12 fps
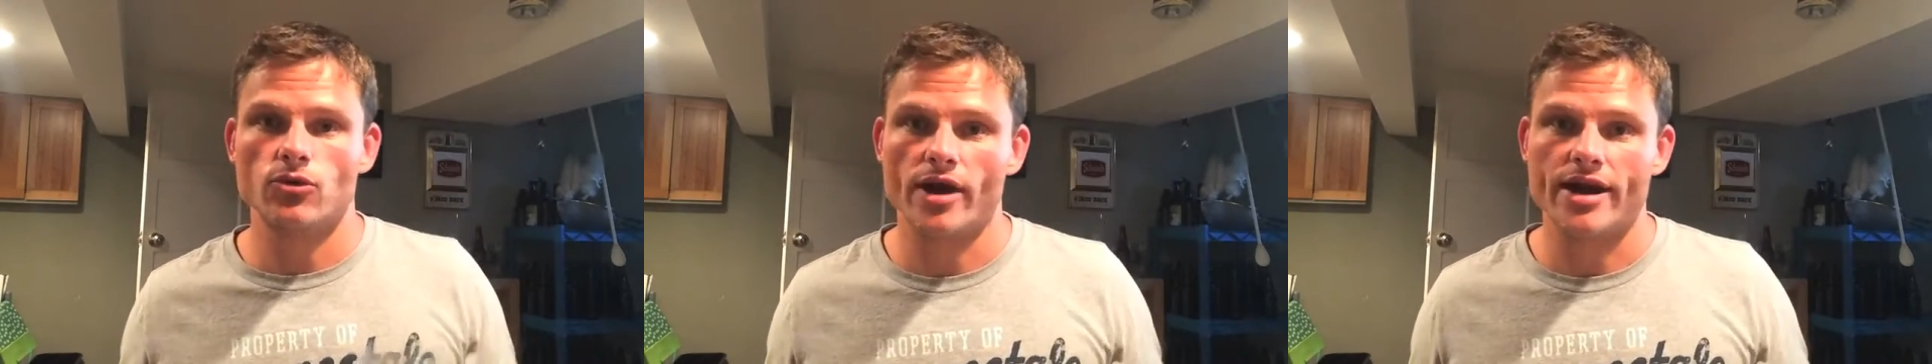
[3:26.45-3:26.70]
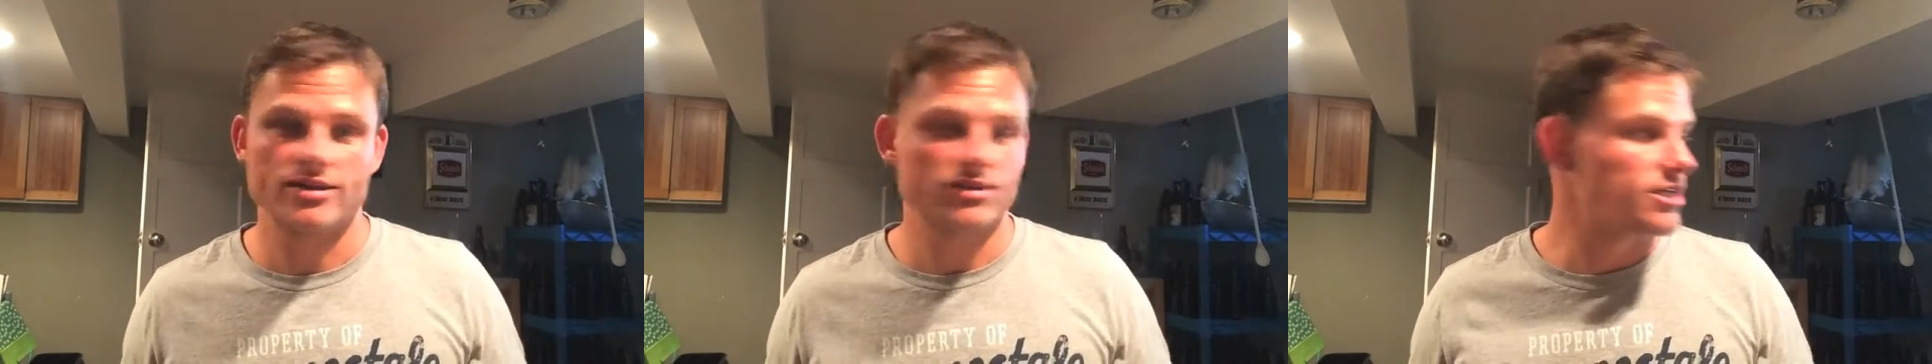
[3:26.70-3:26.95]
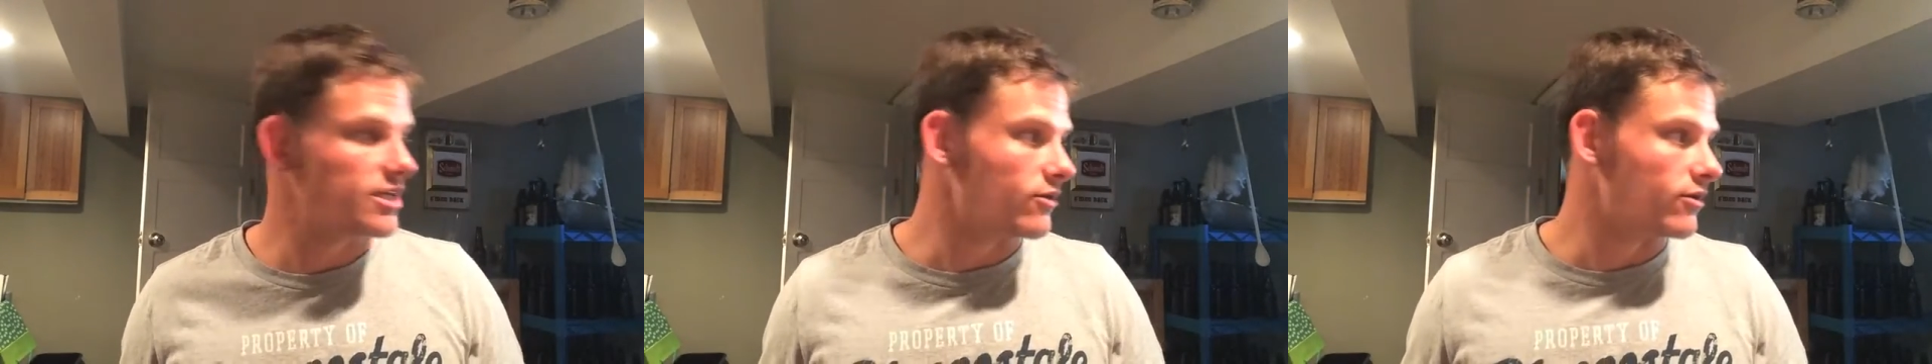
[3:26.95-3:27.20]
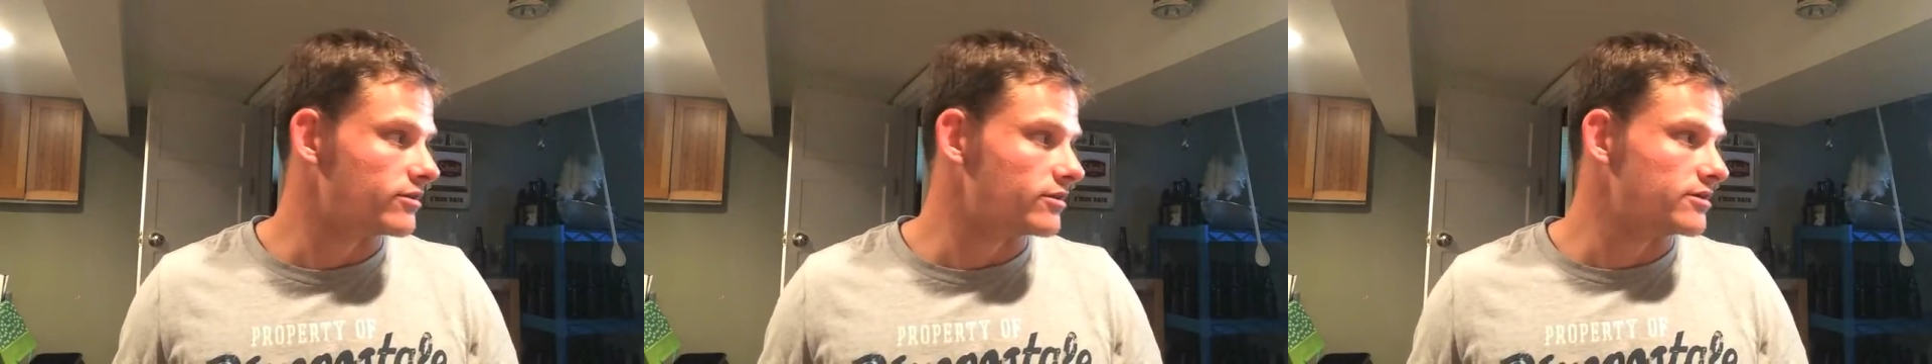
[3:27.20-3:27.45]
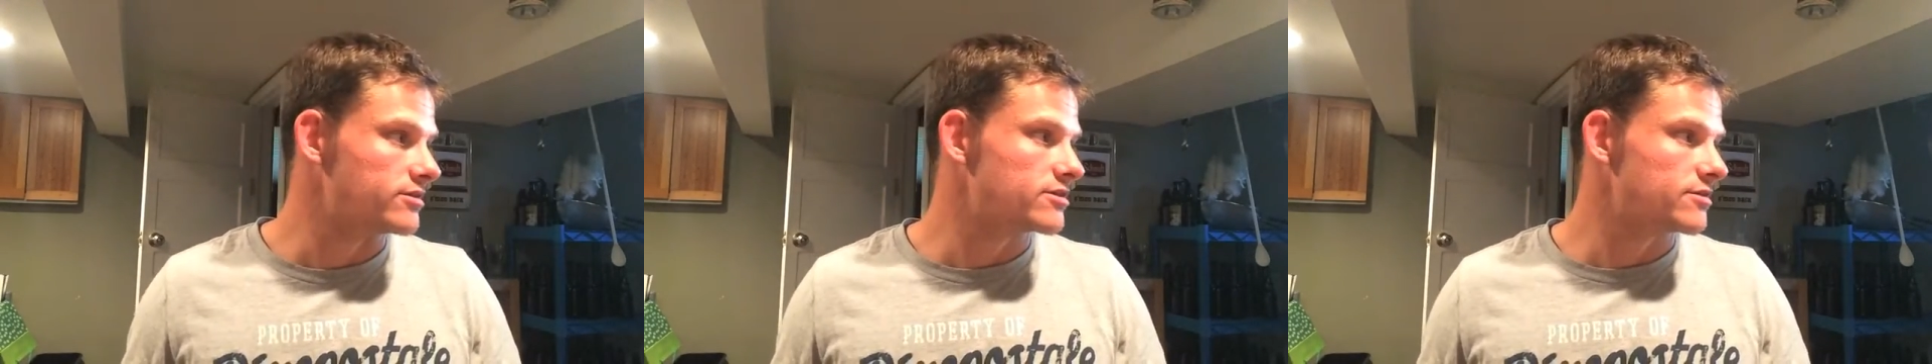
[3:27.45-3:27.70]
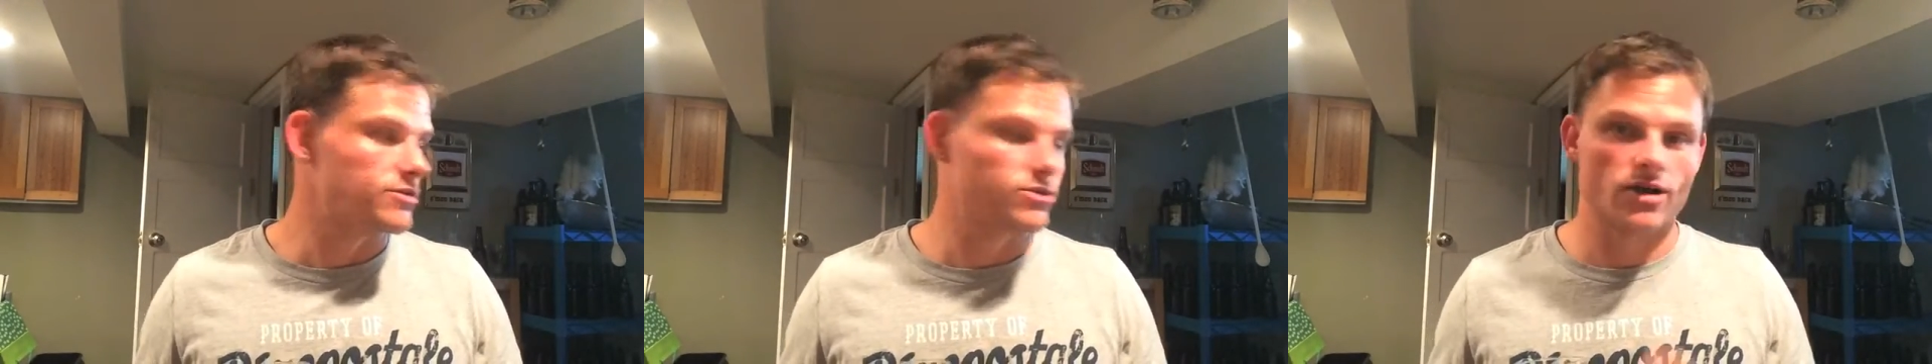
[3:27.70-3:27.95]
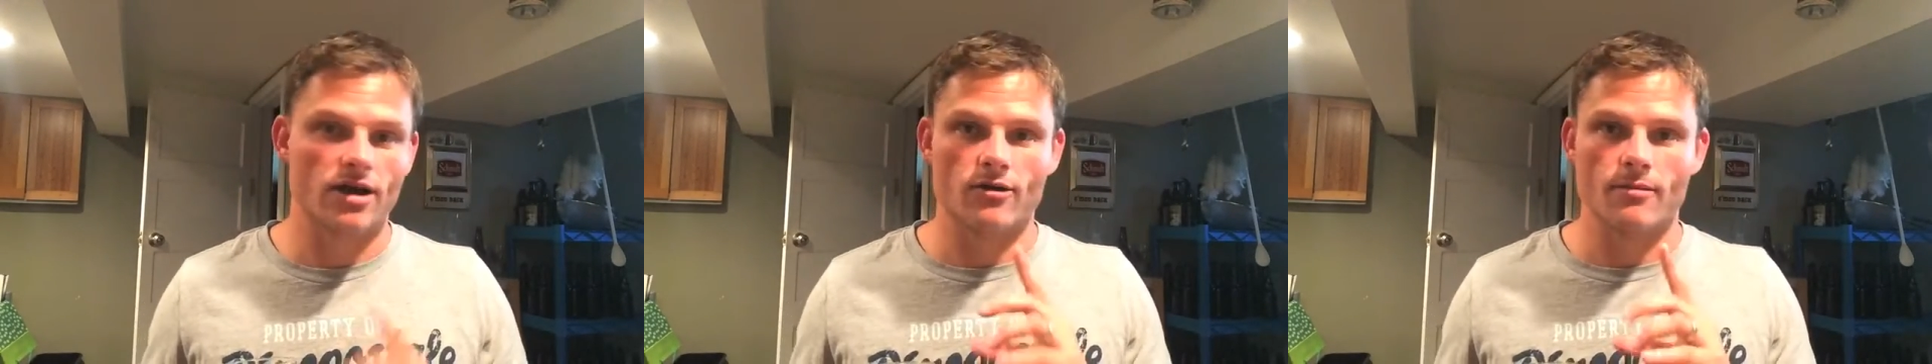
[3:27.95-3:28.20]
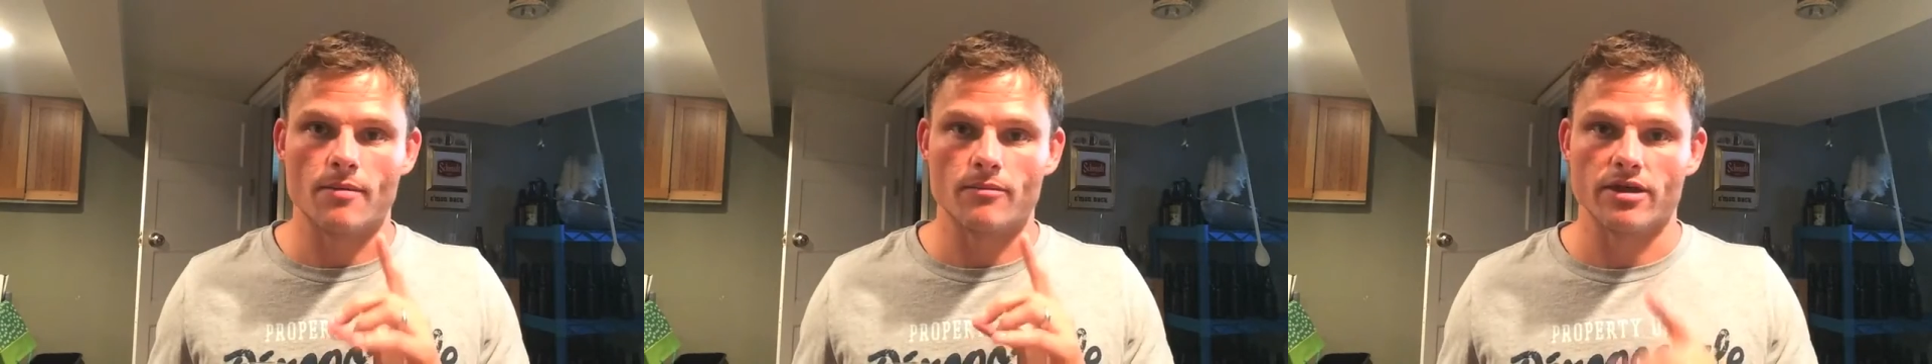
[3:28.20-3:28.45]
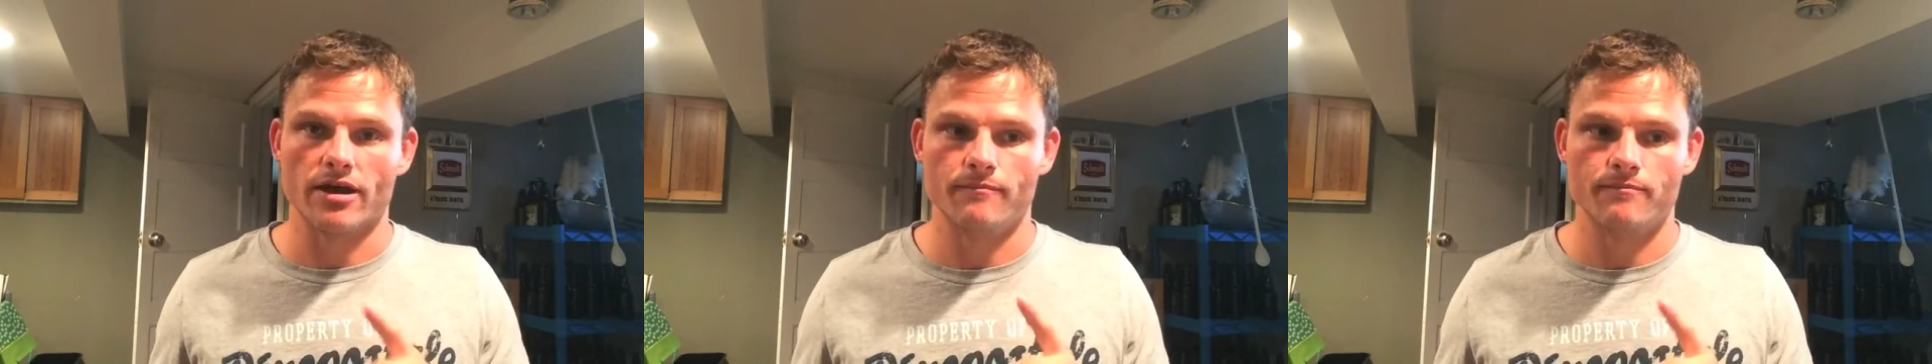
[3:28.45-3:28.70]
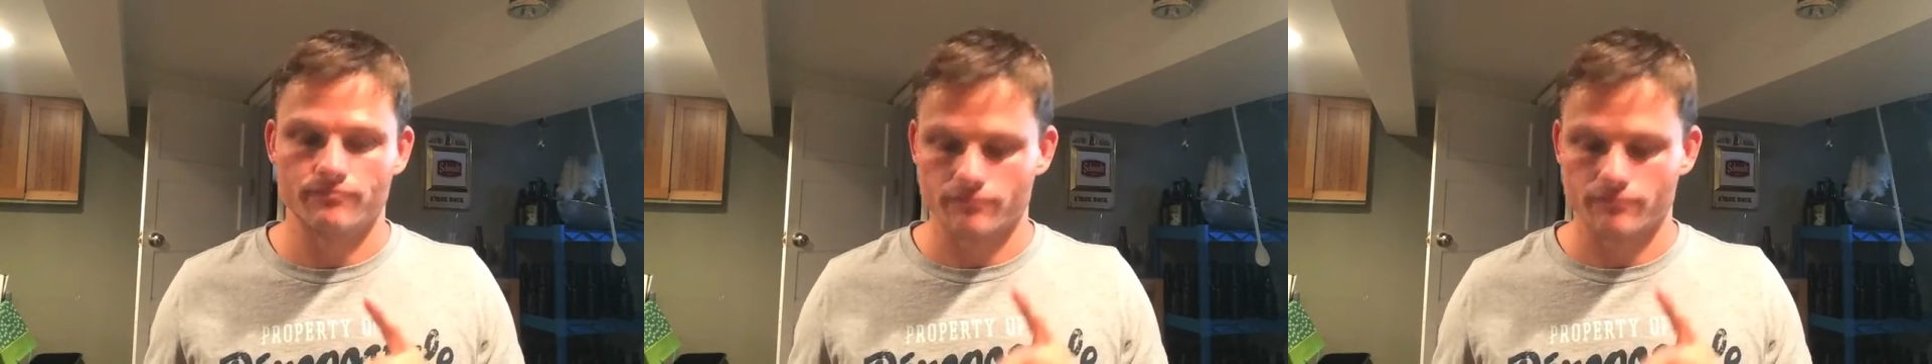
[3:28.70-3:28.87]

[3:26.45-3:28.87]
rating scale on these, I'm going to try to remember that.